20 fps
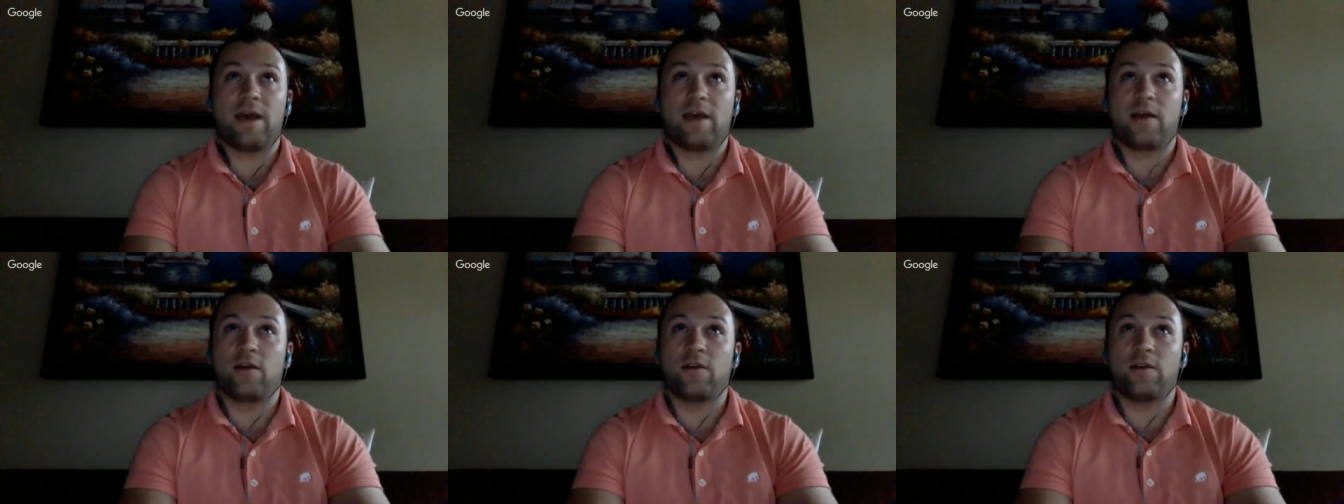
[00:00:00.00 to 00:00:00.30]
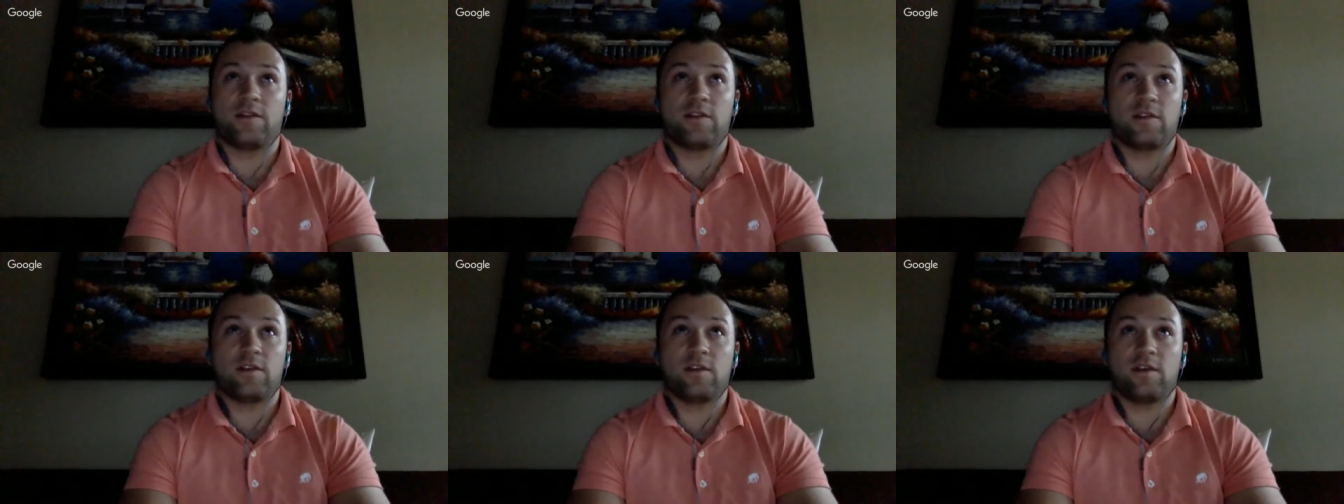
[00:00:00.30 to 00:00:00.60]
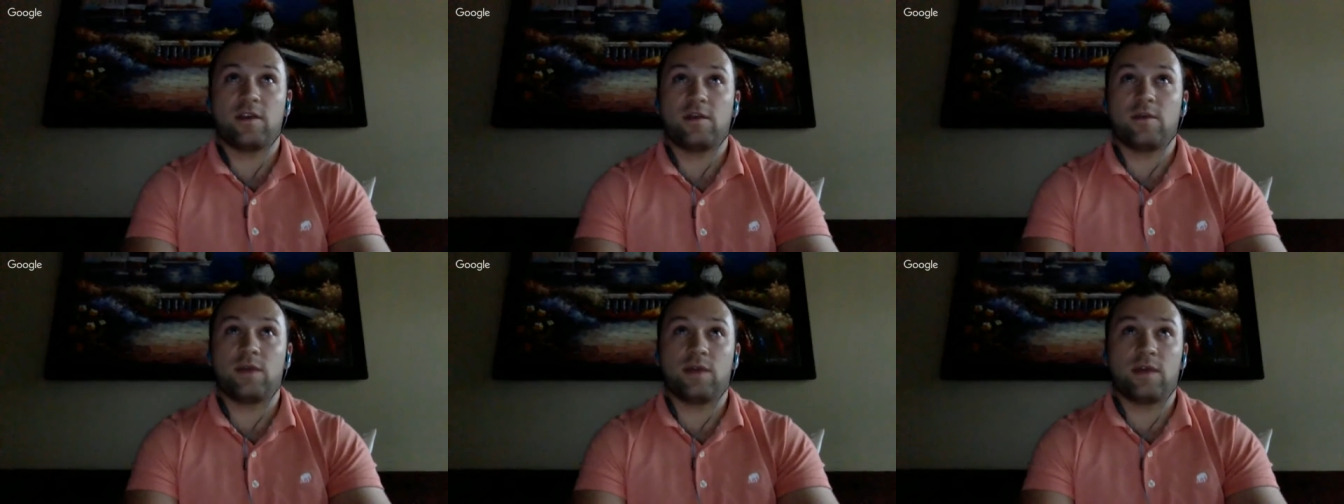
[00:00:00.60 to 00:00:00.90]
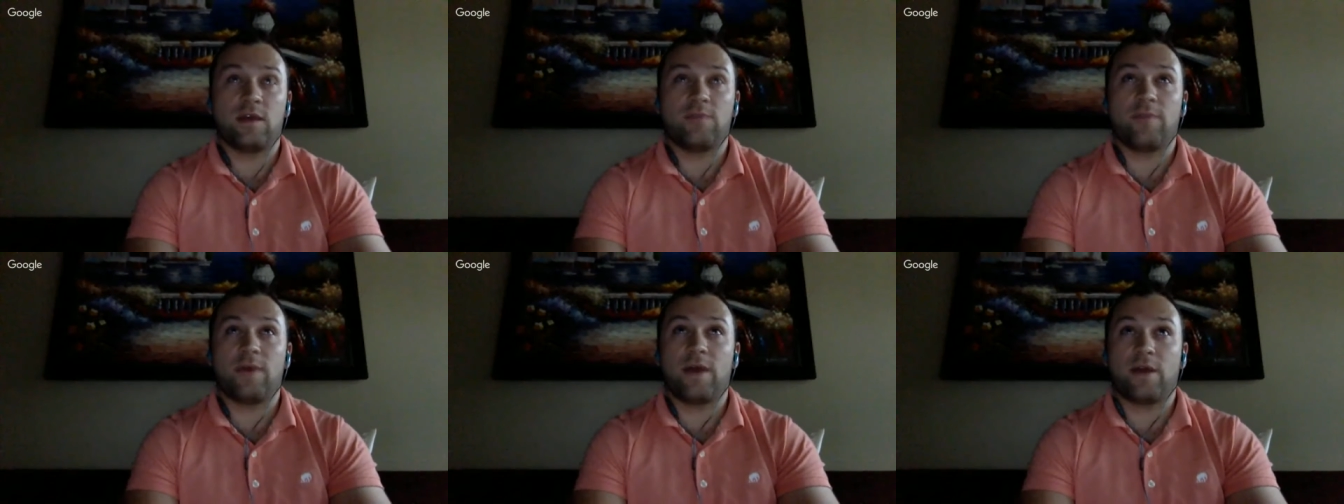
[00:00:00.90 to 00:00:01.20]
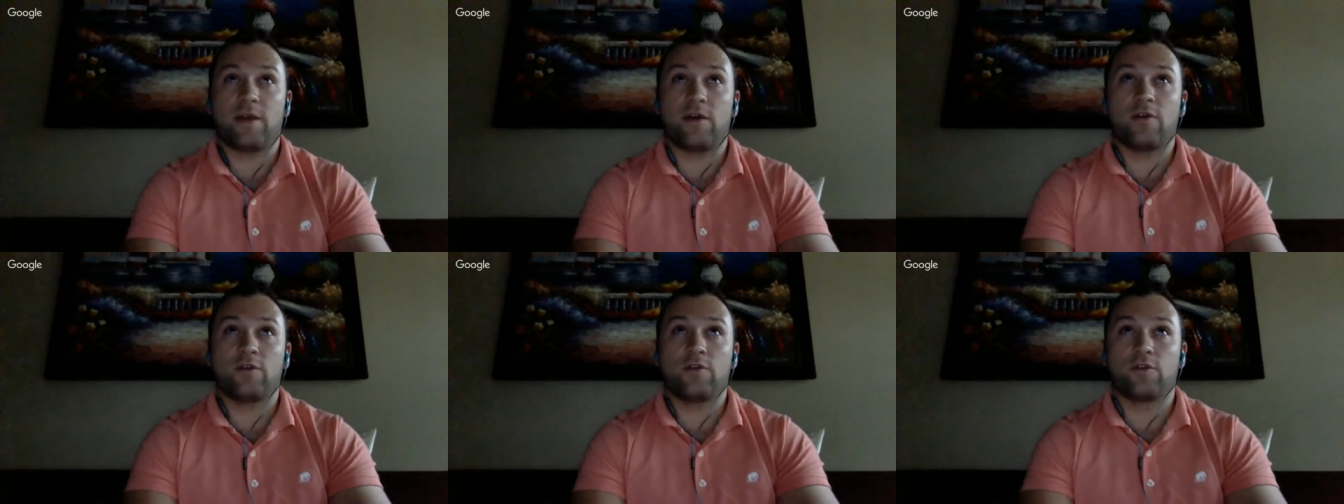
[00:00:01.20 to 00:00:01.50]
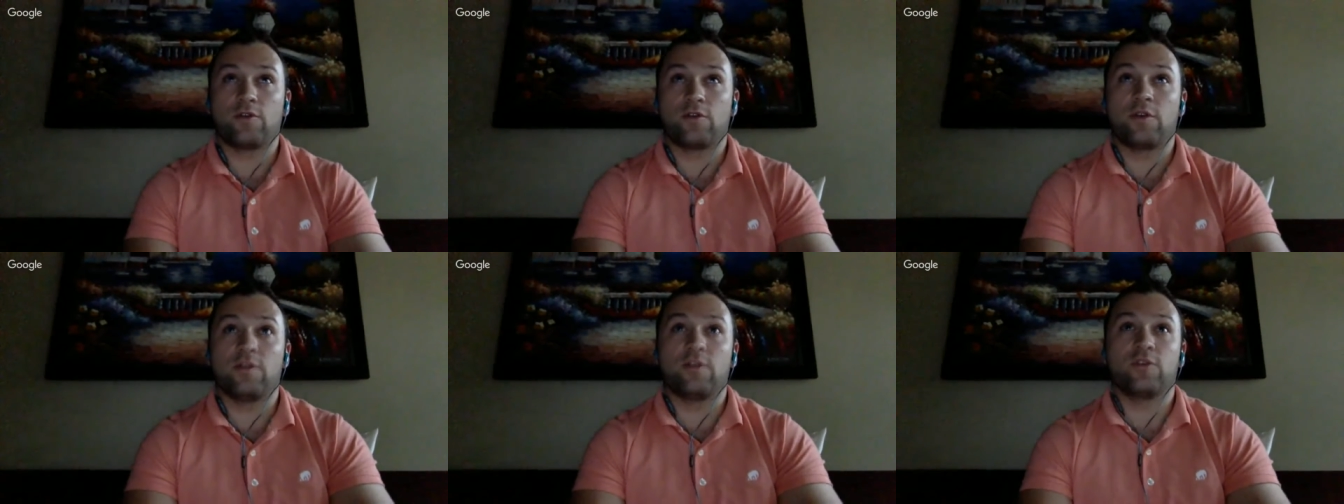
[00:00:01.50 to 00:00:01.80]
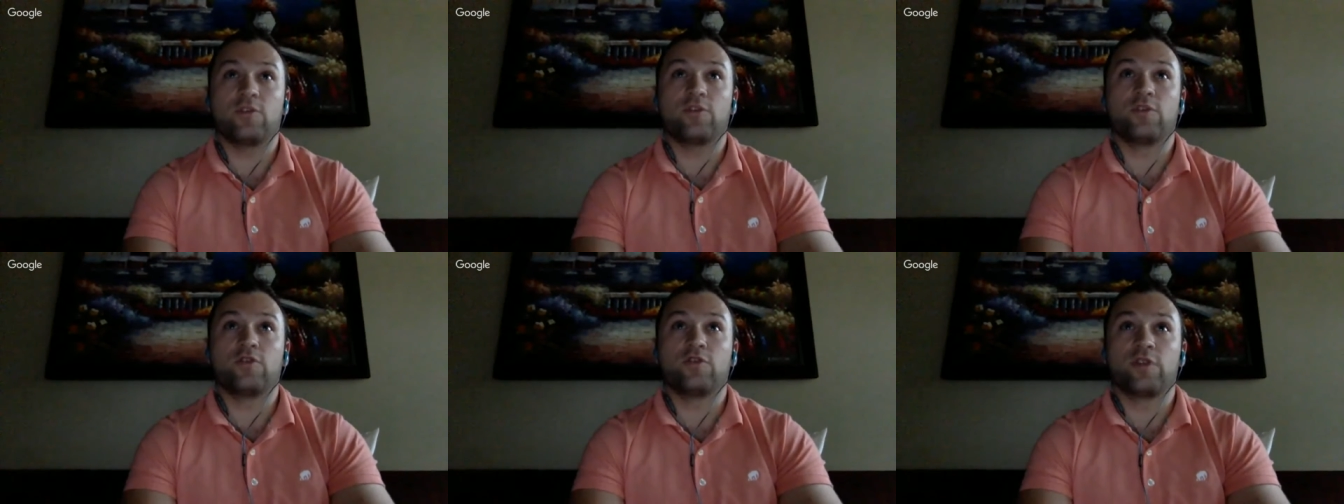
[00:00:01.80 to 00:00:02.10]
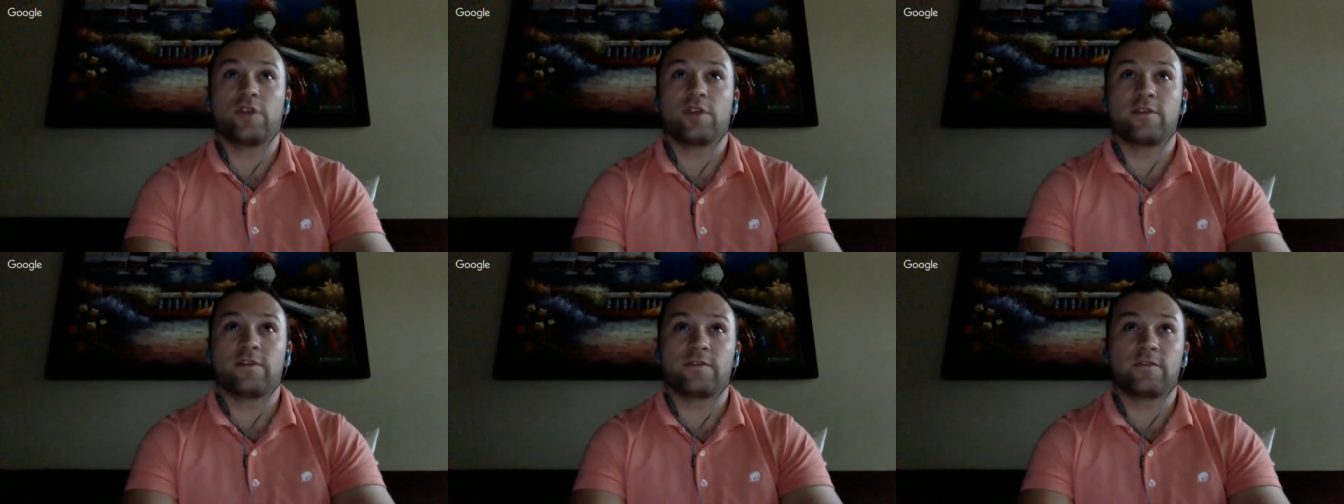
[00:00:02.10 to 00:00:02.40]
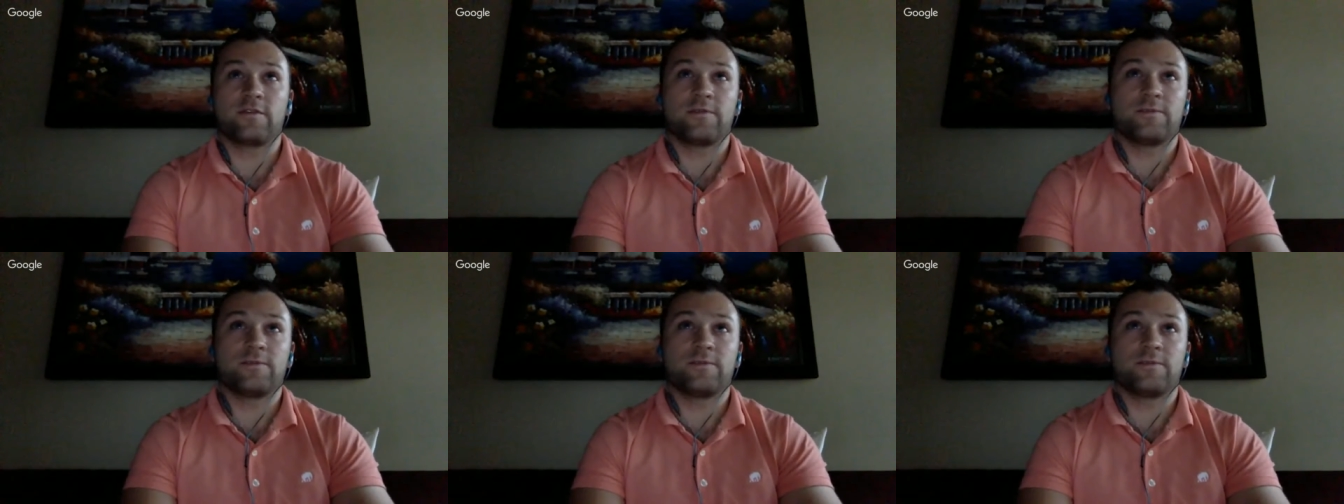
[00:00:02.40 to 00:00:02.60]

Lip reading: on the team and get back in their good graces.